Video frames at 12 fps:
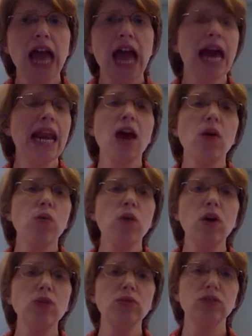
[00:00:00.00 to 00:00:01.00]
And I
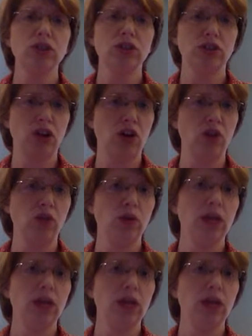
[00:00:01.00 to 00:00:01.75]
won't know